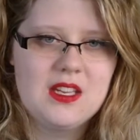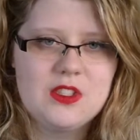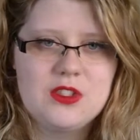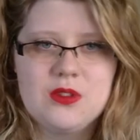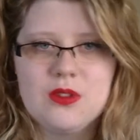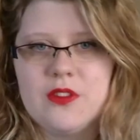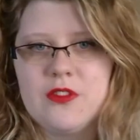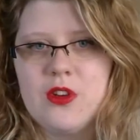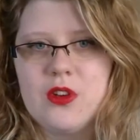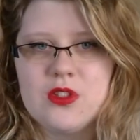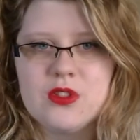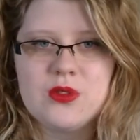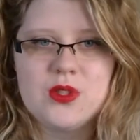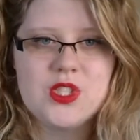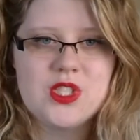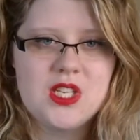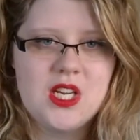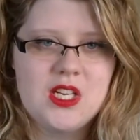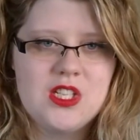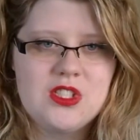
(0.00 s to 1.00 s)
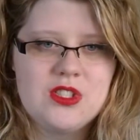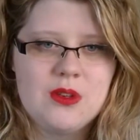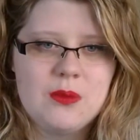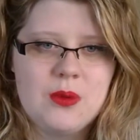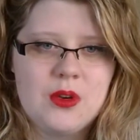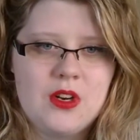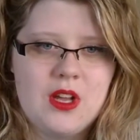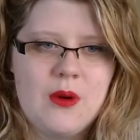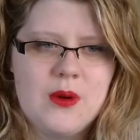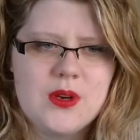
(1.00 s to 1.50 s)
I should have gone to a teacher,
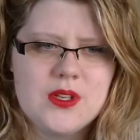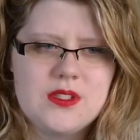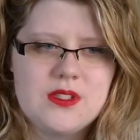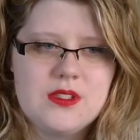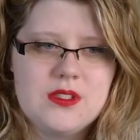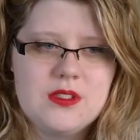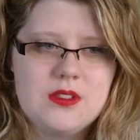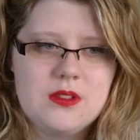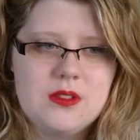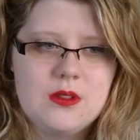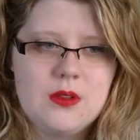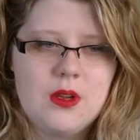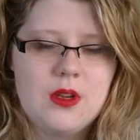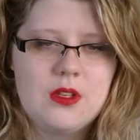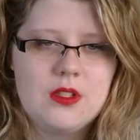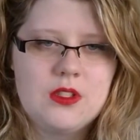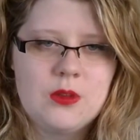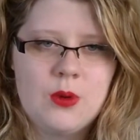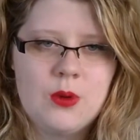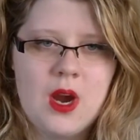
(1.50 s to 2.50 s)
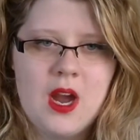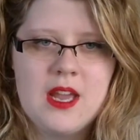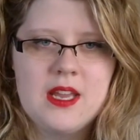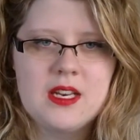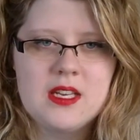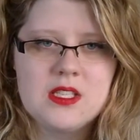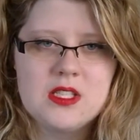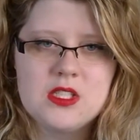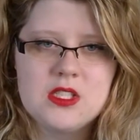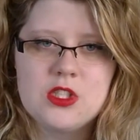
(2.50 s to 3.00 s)
but I was quiet
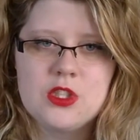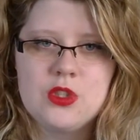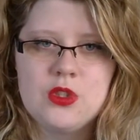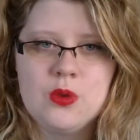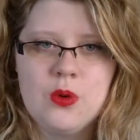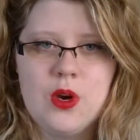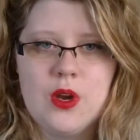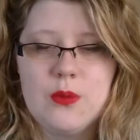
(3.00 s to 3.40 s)
and insecure.